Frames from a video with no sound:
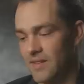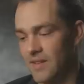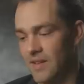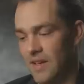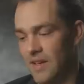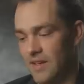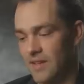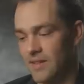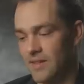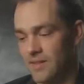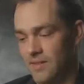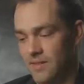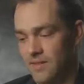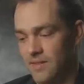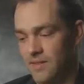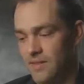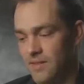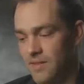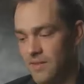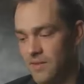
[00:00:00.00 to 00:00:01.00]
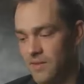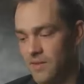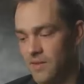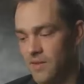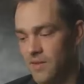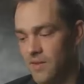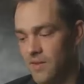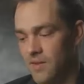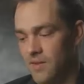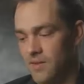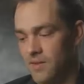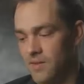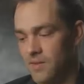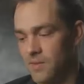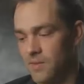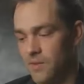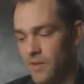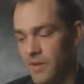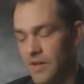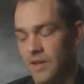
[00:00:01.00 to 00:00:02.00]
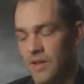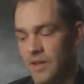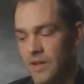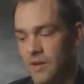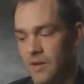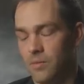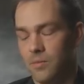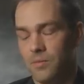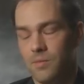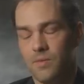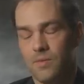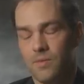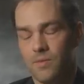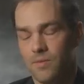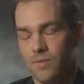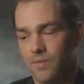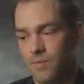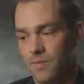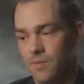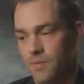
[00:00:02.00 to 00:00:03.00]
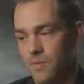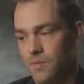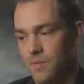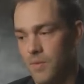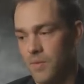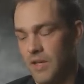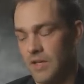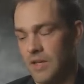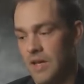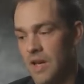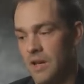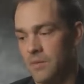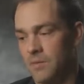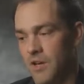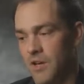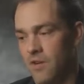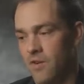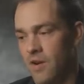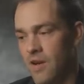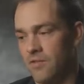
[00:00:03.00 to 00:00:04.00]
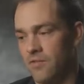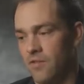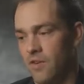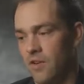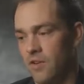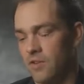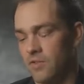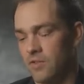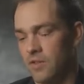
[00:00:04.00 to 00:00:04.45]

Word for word: that what him, my dad, my grandfather,